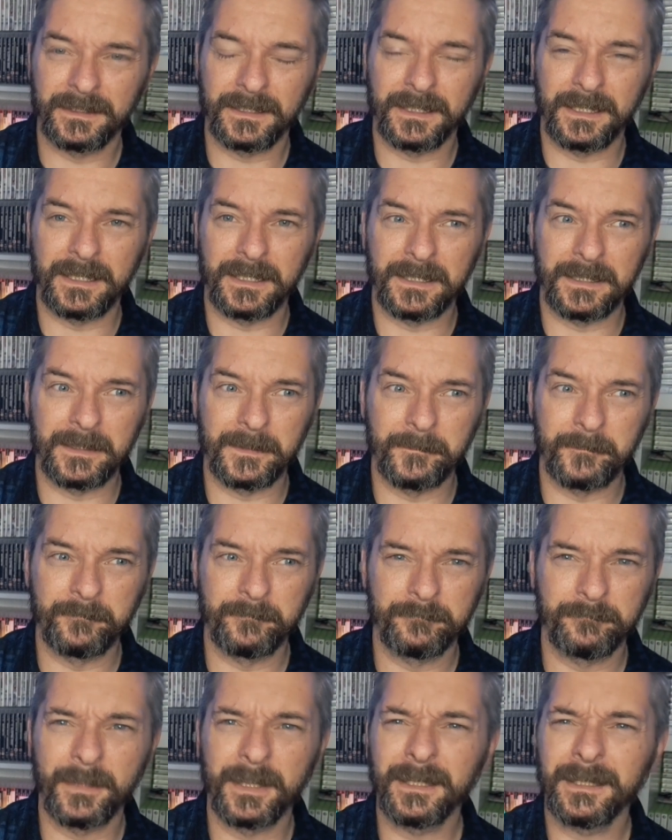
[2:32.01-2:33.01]

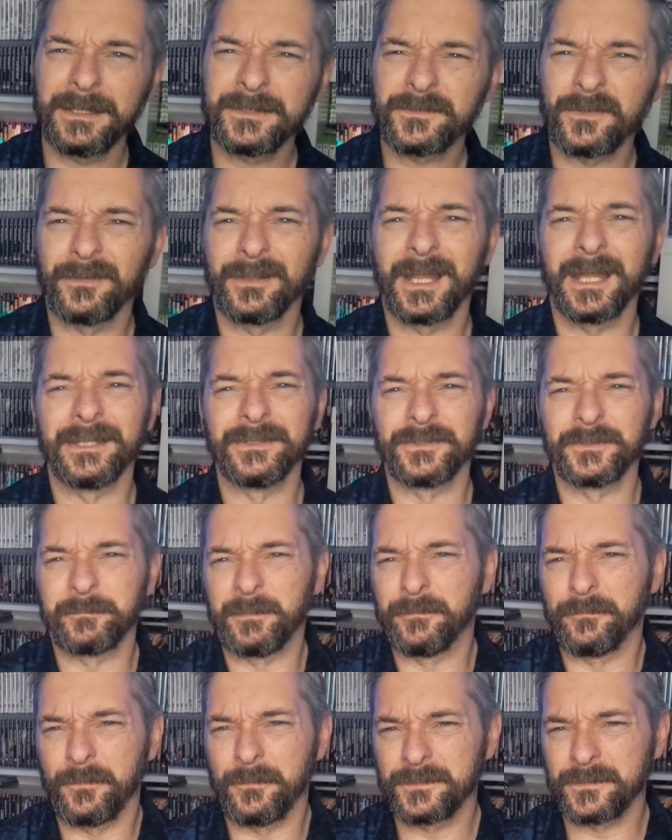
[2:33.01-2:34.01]
Mainly sort of like just
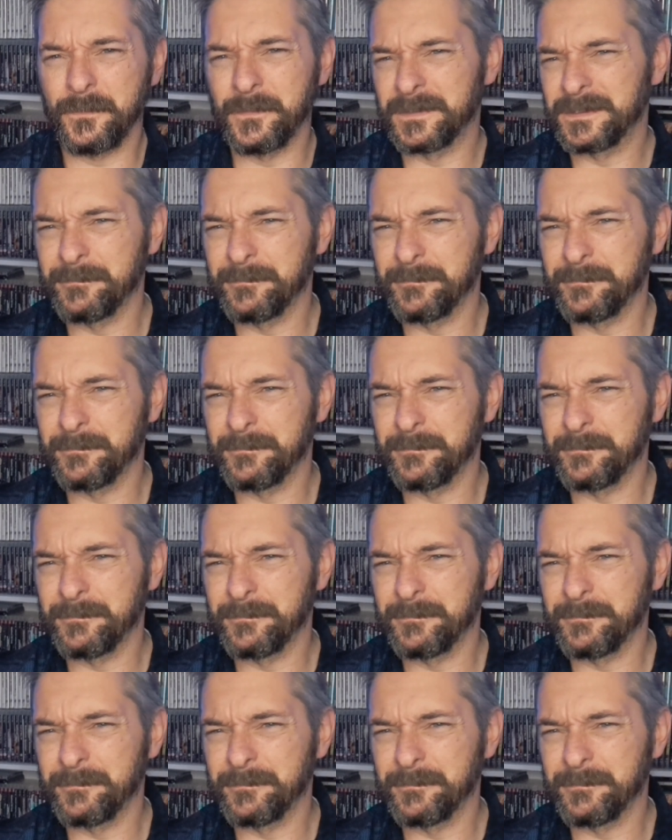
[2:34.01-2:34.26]
before I was going